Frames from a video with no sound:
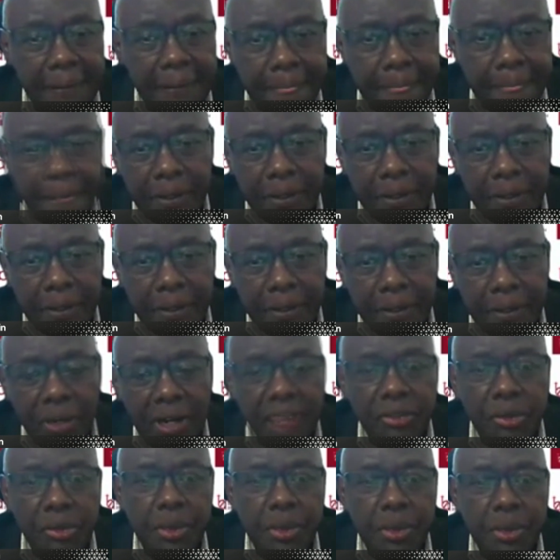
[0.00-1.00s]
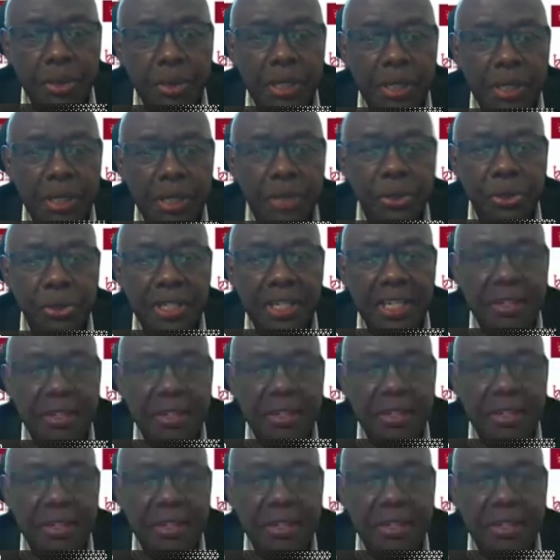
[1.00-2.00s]
you have to be able to give
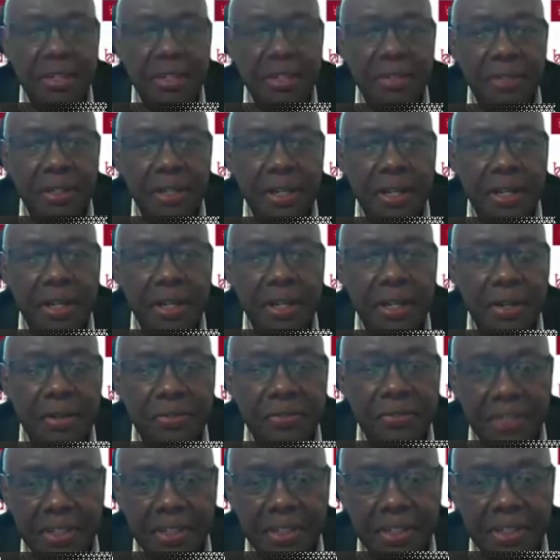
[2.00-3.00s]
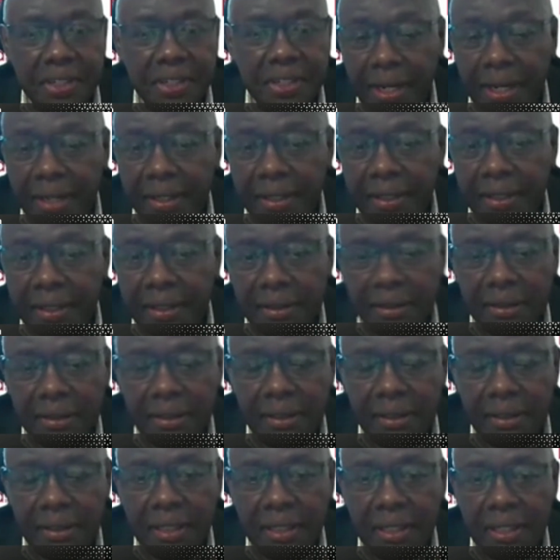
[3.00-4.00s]
feedback.
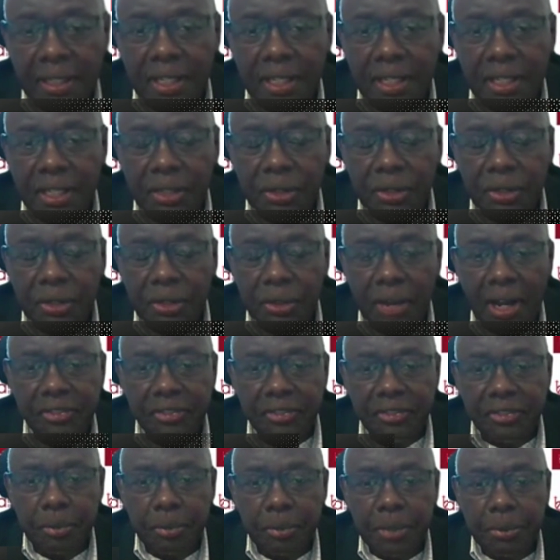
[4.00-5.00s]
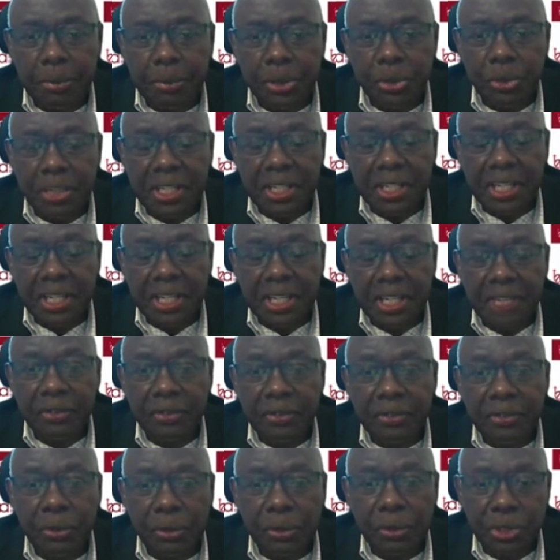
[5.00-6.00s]
You have to be able to give
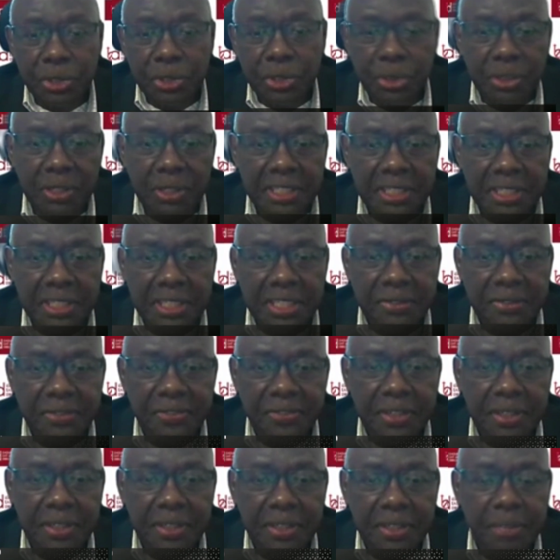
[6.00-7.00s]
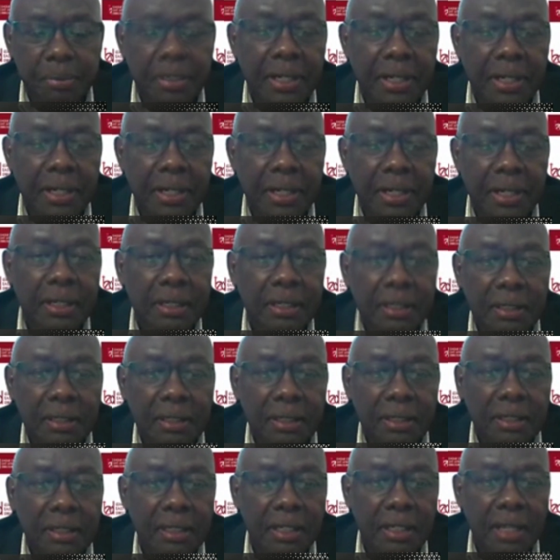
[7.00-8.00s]
constructive feedback
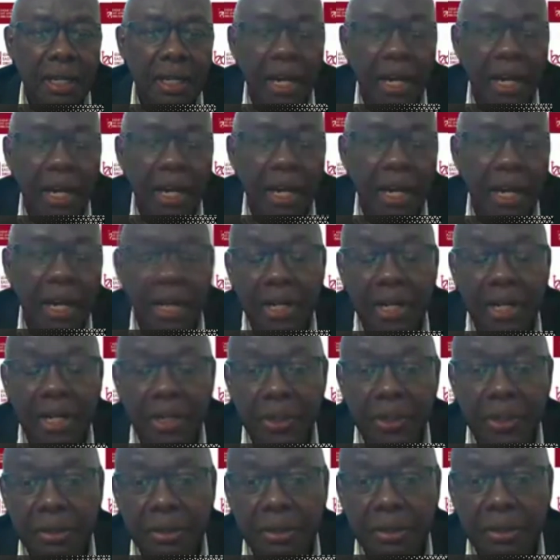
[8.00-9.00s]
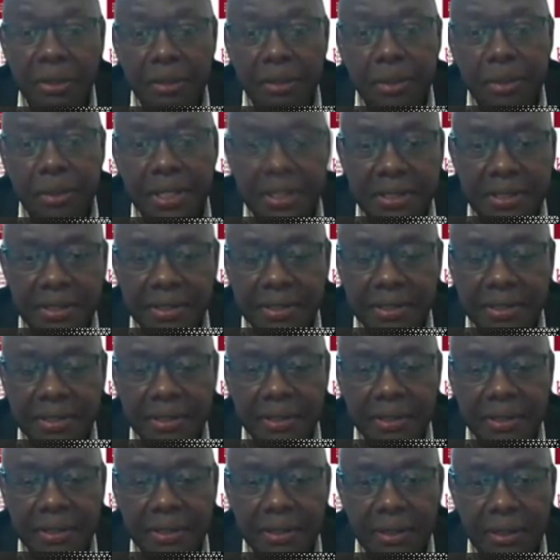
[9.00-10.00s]
and on a regular basis.
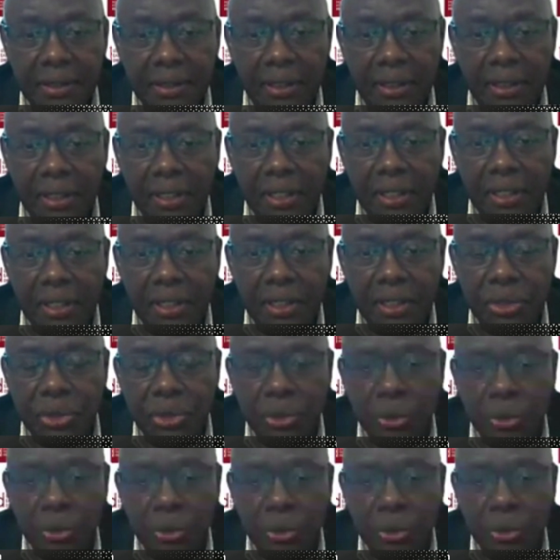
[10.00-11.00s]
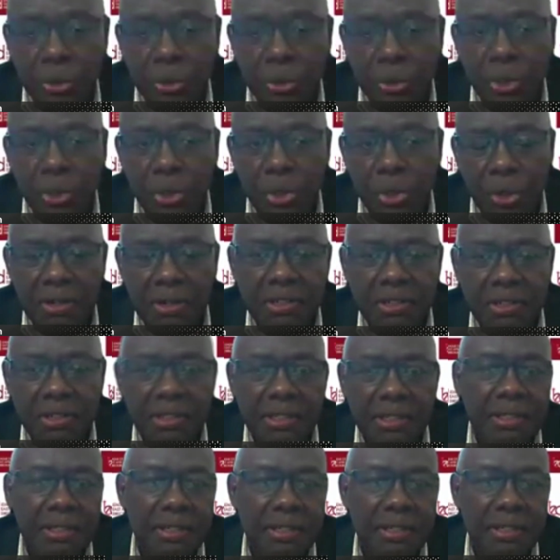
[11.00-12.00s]
So don't
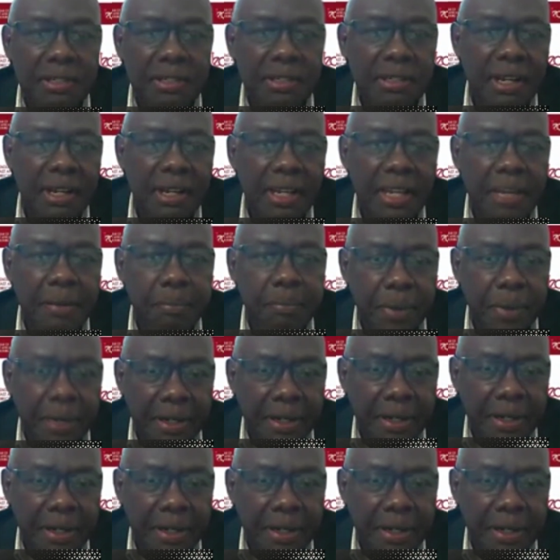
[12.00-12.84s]
embarrass